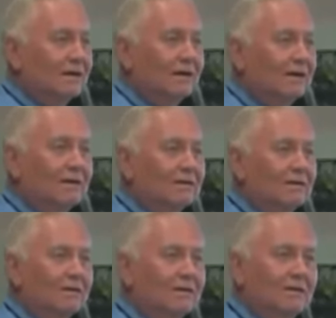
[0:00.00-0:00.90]
are
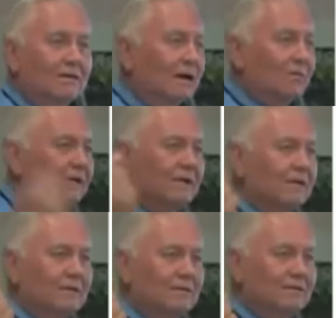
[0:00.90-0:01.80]
not
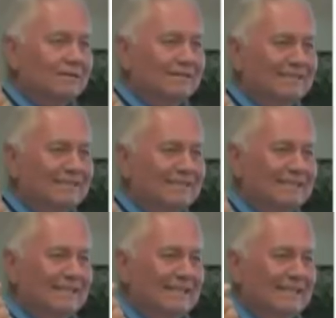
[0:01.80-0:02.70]
real.
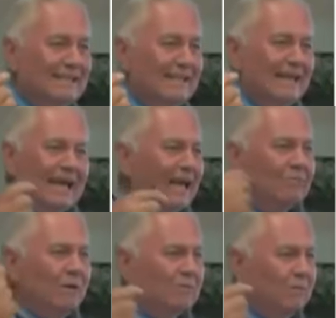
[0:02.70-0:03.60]
It
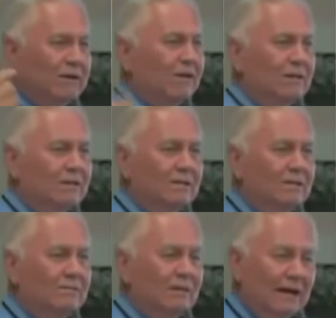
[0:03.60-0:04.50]
can't be real,
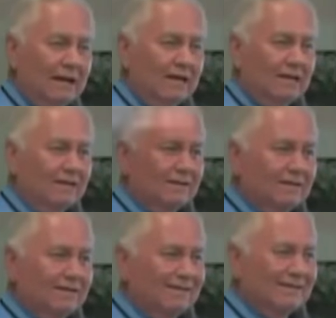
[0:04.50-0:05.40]
right?
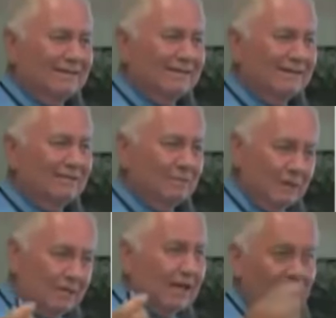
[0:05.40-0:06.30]

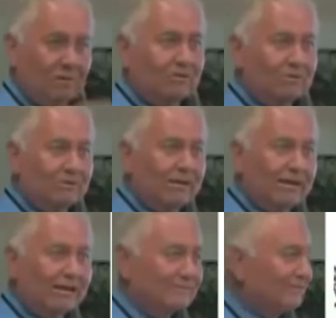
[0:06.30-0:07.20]
But that's what it's
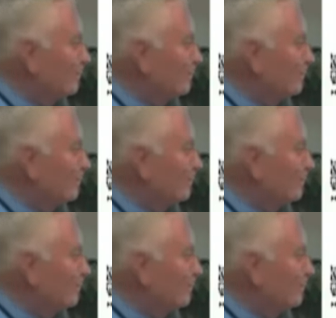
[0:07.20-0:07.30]
reading.